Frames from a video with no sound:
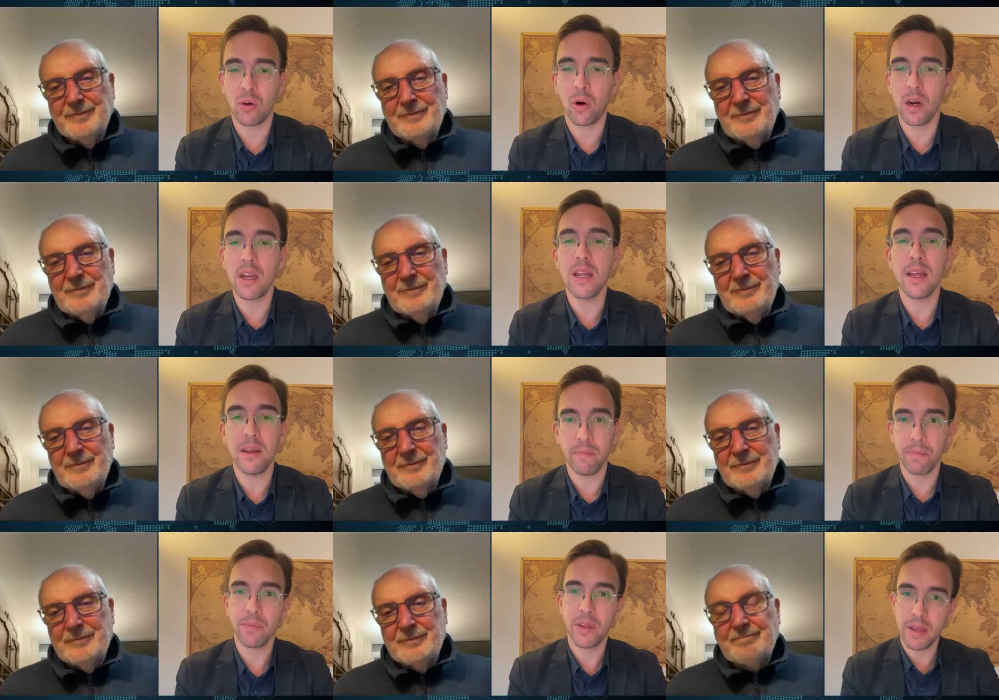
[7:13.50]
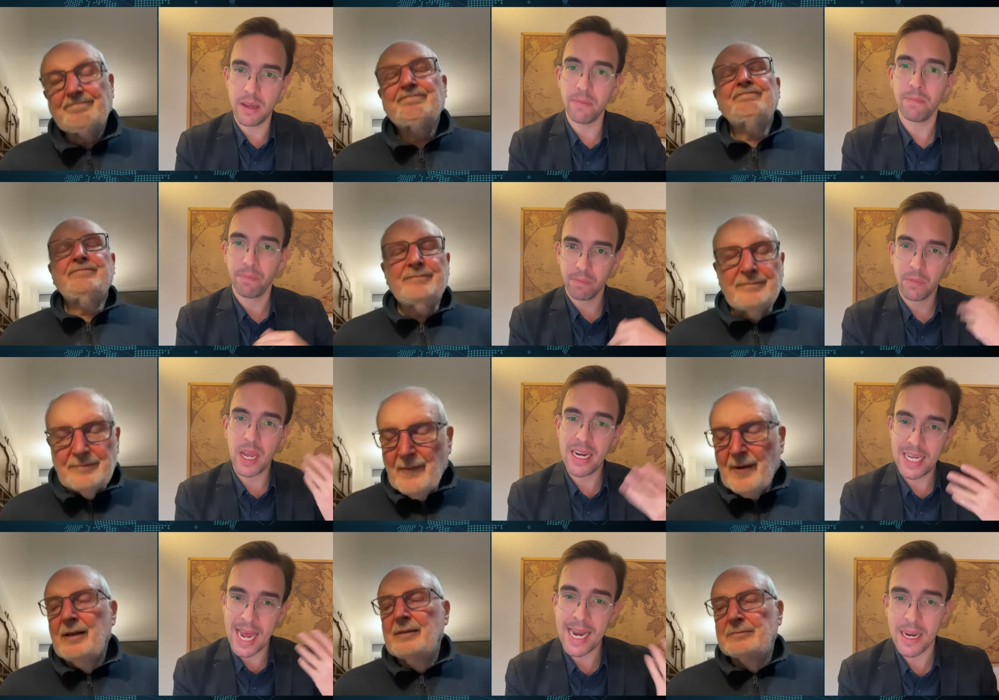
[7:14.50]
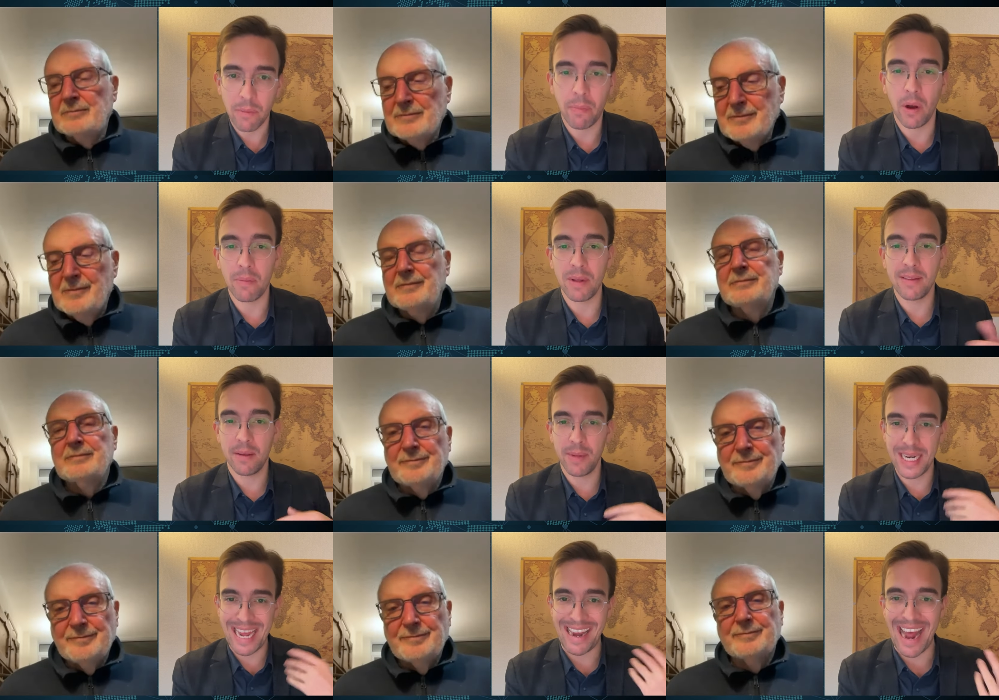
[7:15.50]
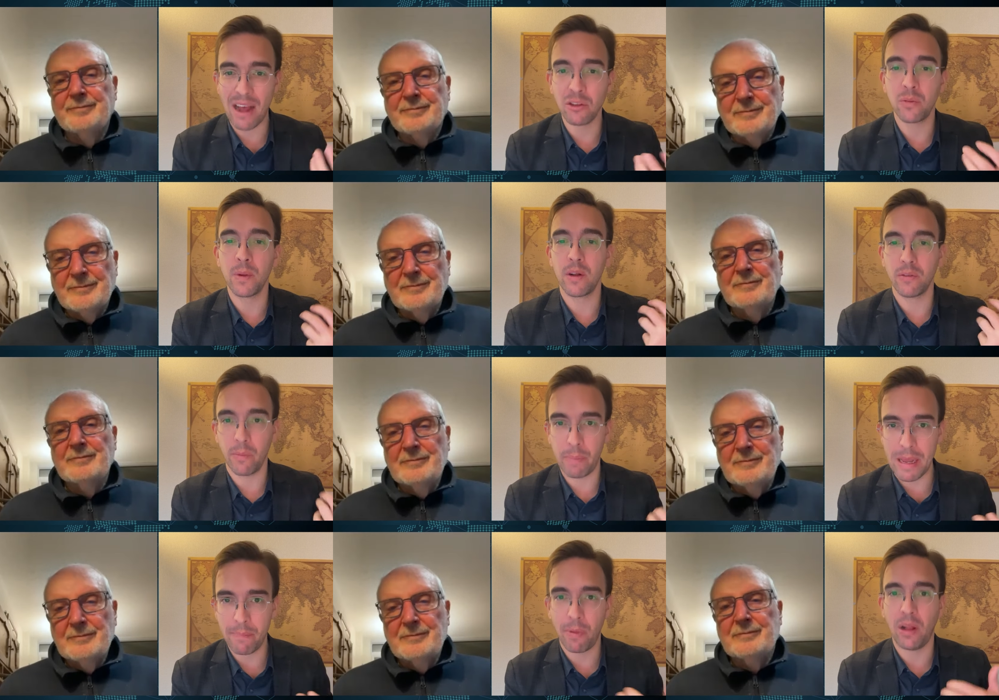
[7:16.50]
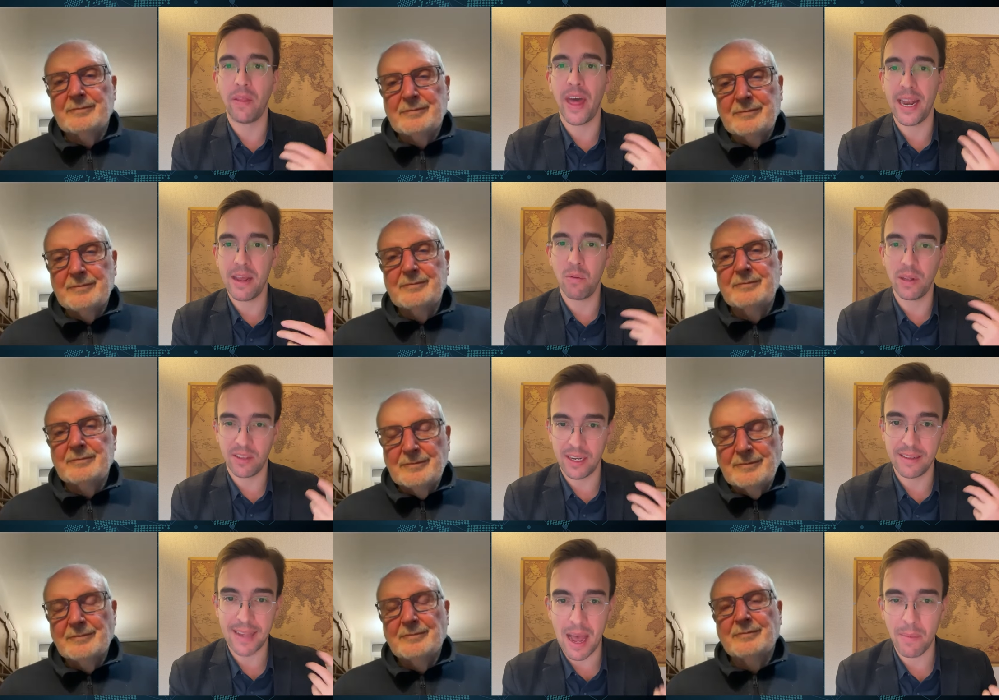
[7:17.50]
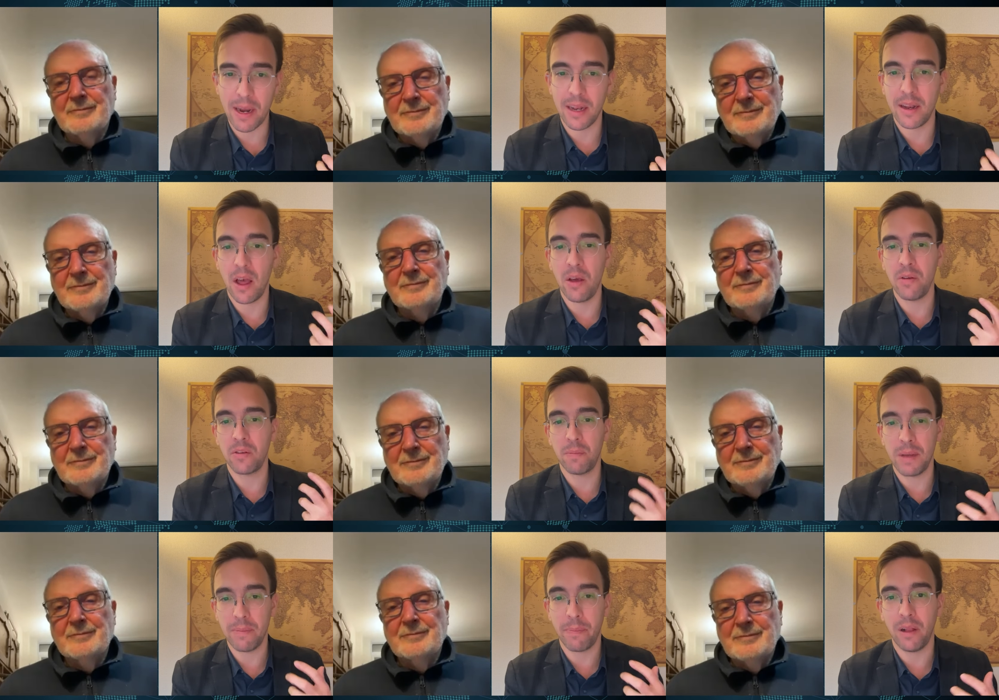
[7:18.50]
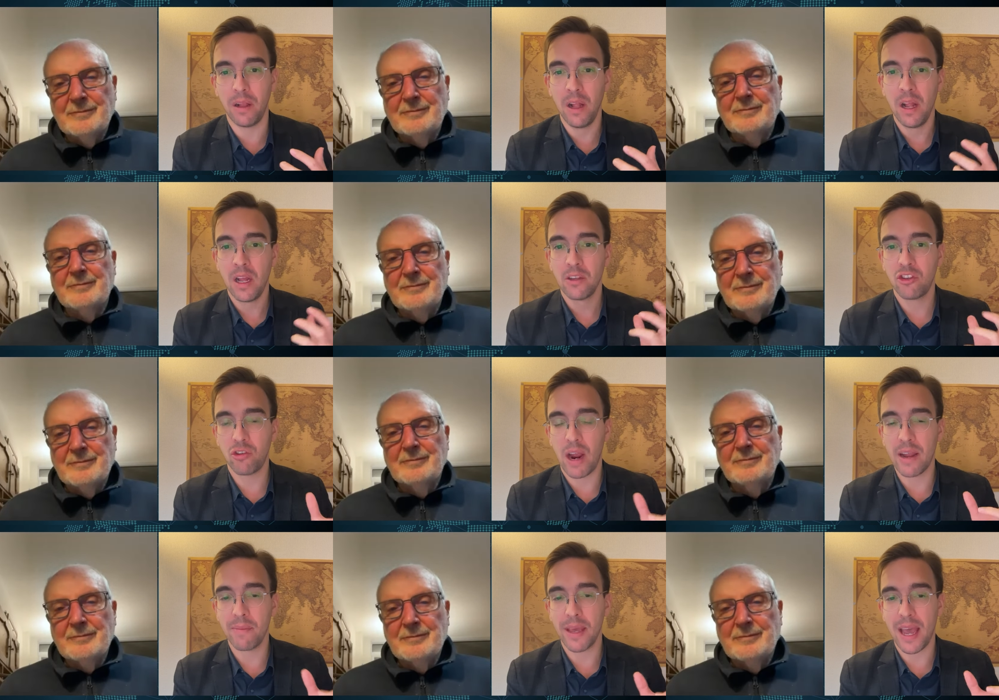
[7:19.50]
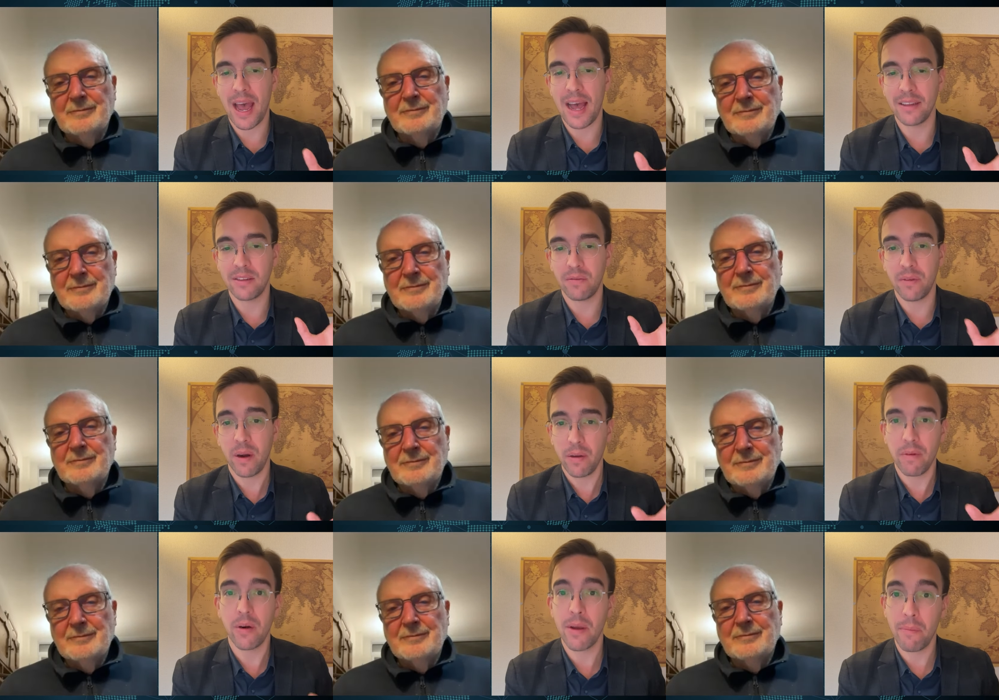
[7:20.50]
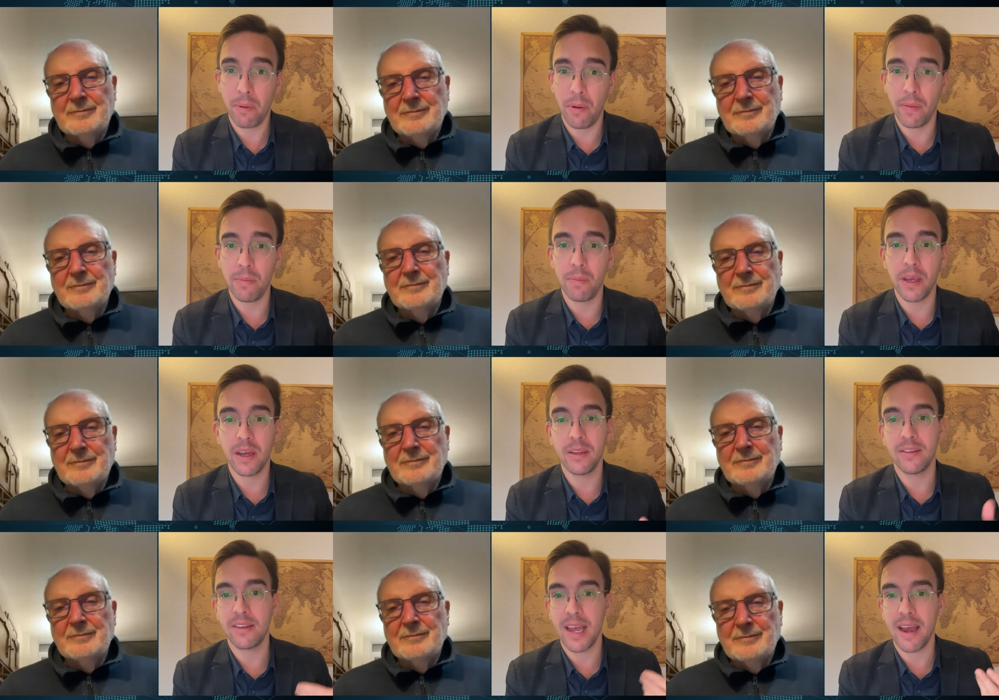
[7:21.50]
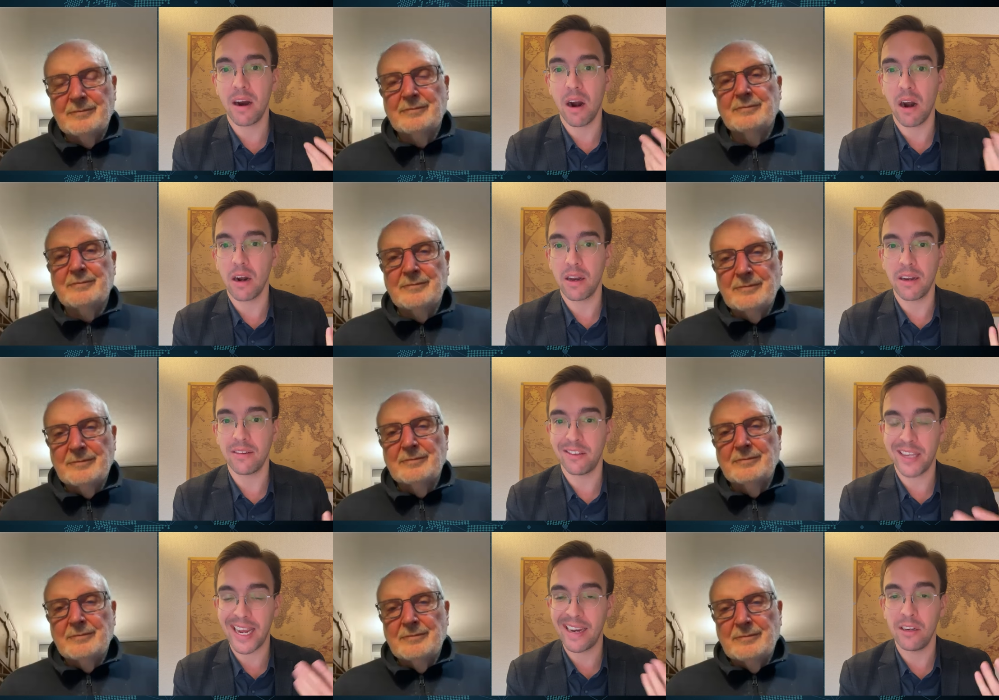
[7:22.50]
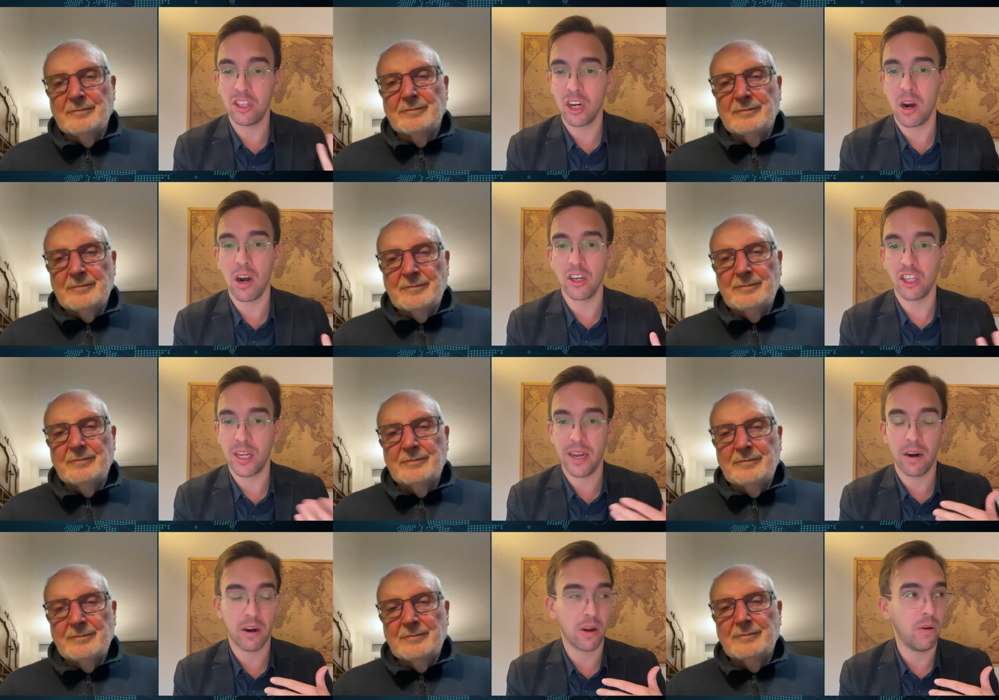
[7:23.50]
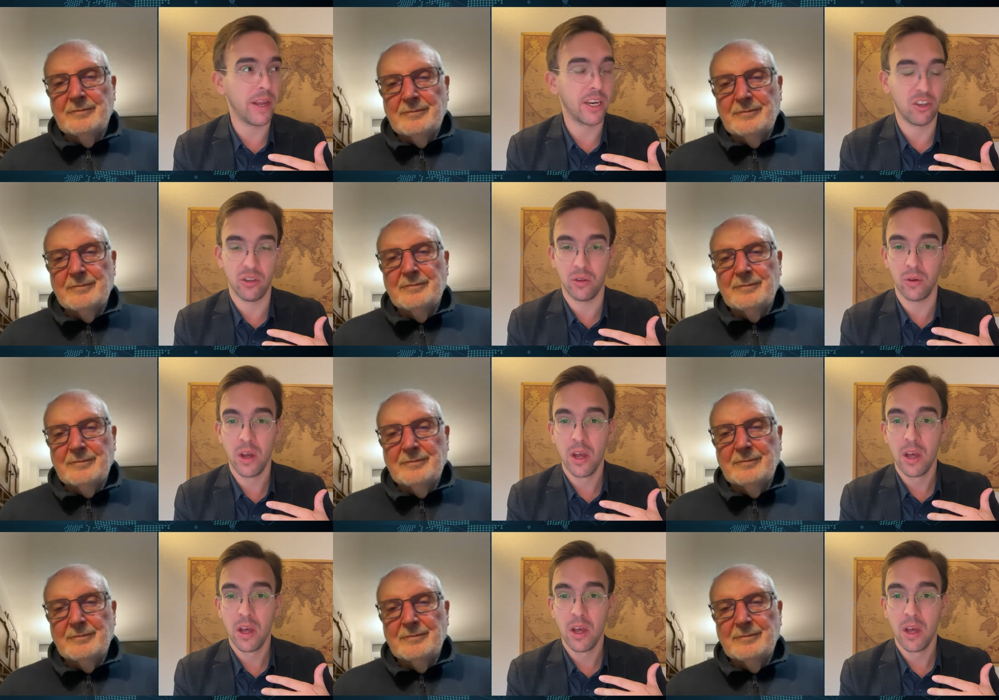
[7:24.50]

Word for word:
Speaker 1: or the the intended appointments, I mean, the announcement of the people that he wants in his cabinet, those people strike me as very, very important because they are the second in charge that are going to